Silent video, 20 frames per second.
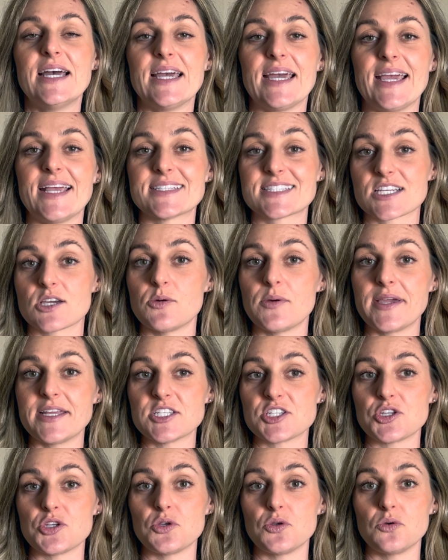it's going
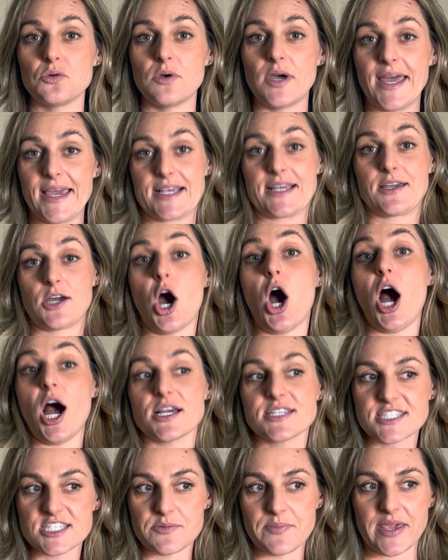to
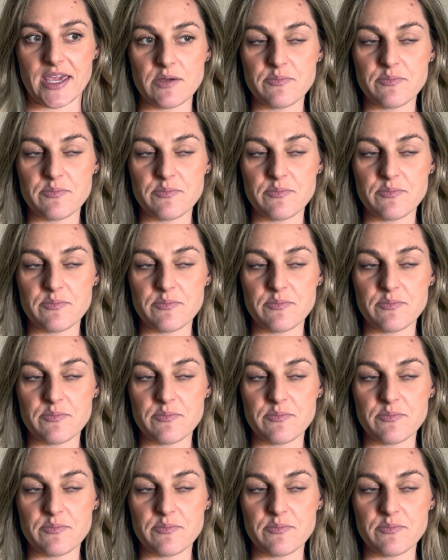cost me,